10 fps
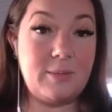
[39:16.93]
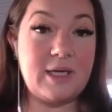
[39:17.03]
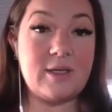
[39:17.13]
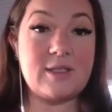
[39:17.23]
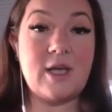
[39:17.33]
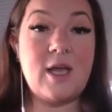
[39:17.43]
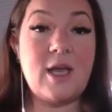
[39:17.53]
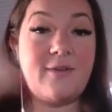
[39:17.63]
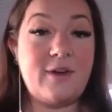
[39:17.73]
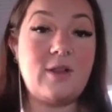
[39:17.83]
because
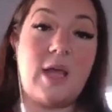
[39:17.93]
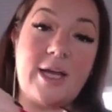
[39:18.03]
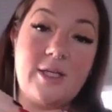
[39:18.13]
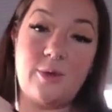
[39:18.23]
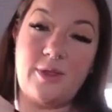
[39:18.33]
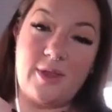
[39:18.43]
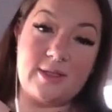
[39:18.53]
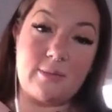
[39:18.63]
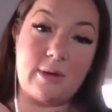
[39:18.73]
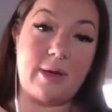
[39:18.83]
if it aligned with
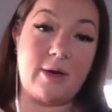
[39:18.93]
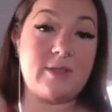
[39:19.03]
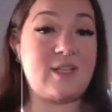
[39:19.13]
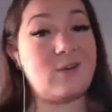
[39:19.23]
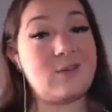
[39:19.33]
things that my parents said,